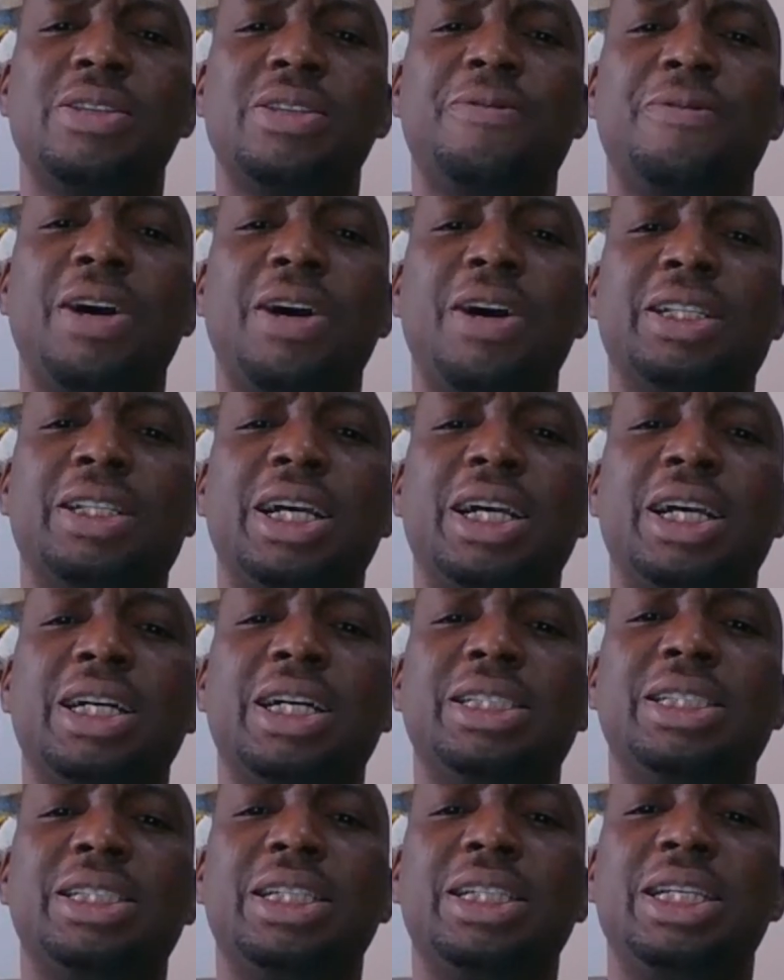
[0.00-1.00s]
is the fact
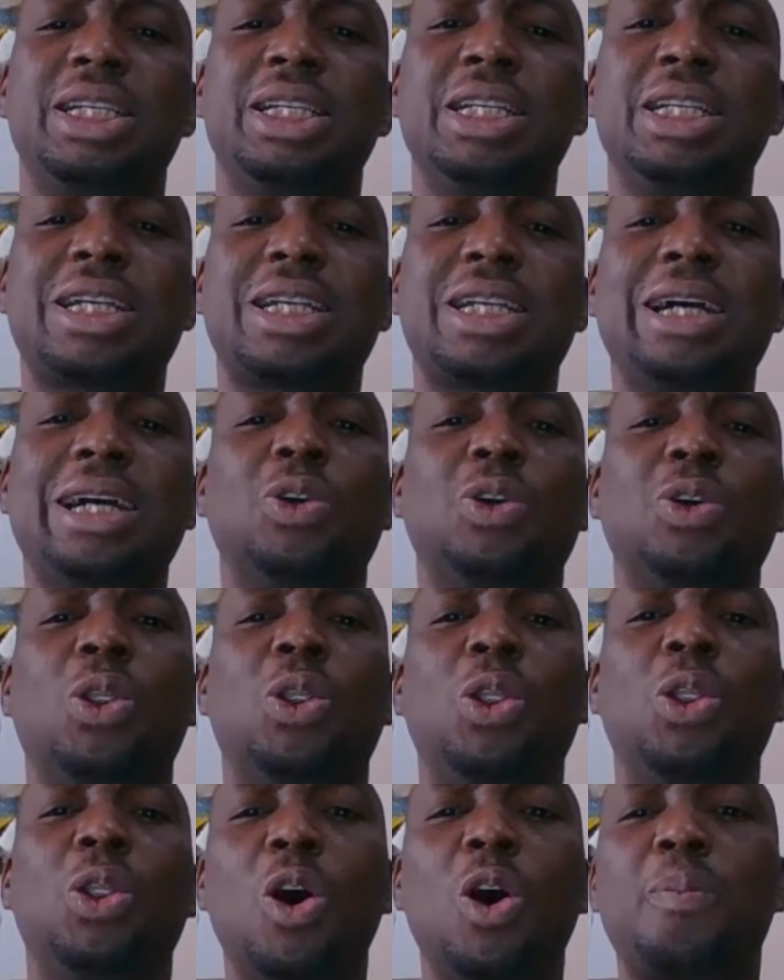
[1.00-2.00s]
that it can
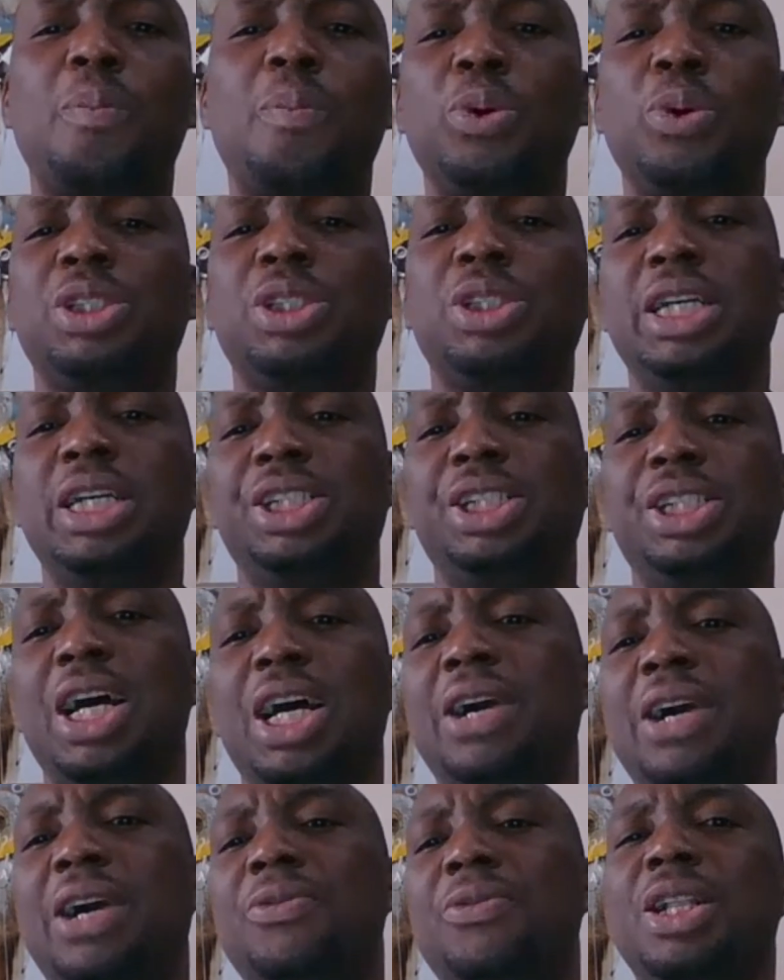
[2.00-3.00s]
unlock
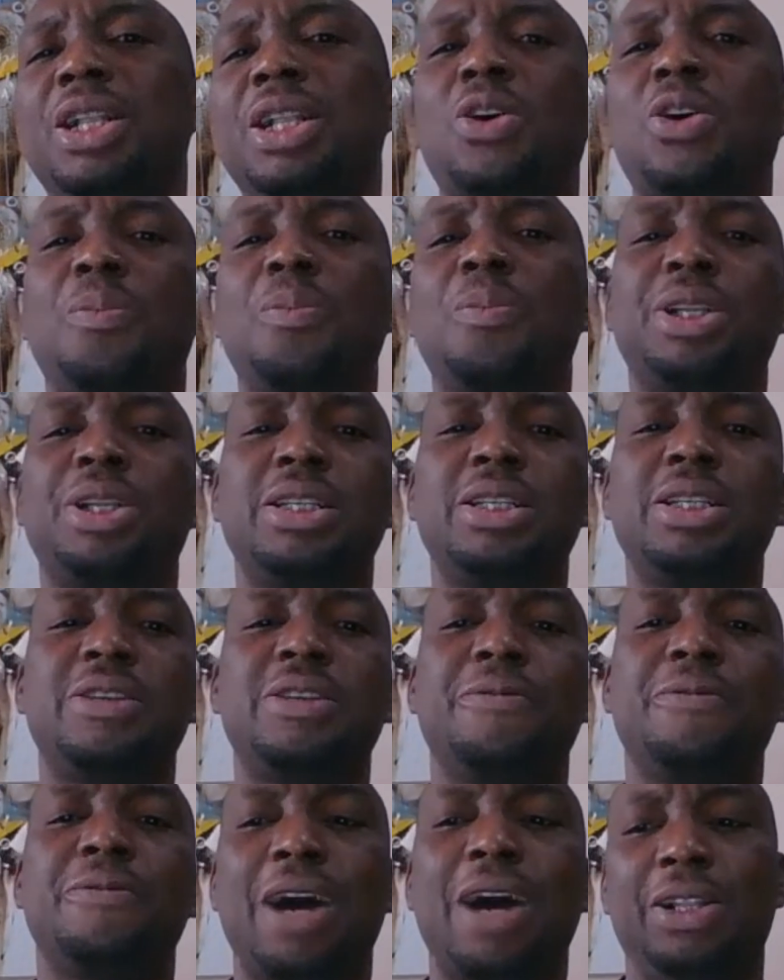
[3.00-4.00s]
potential and real
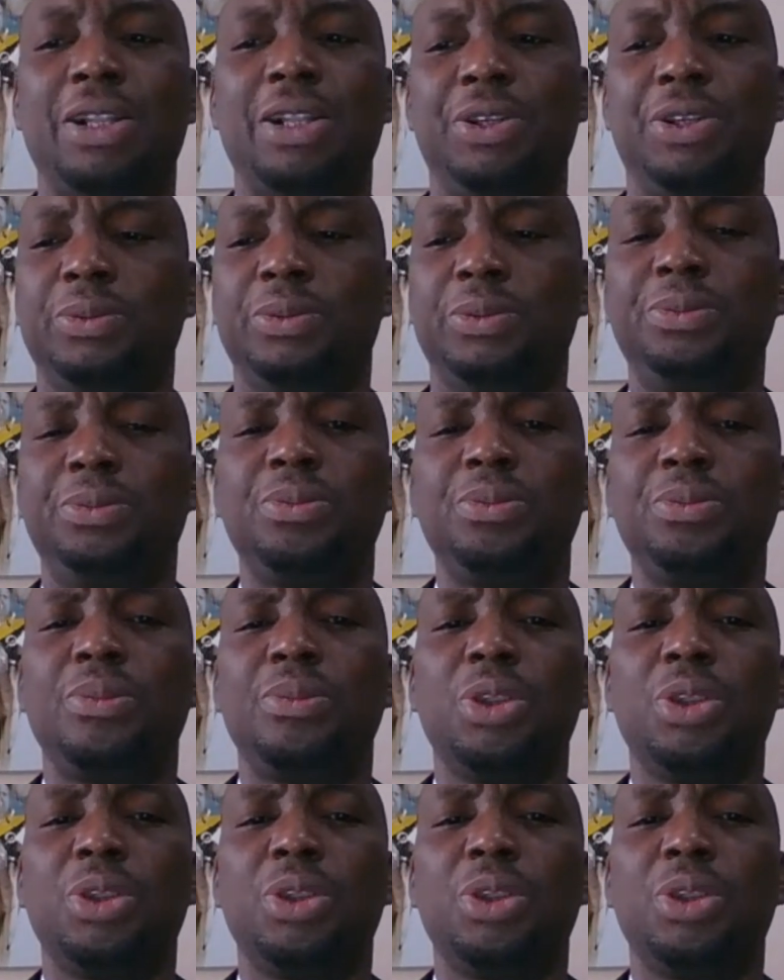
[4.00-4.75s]
competitive value.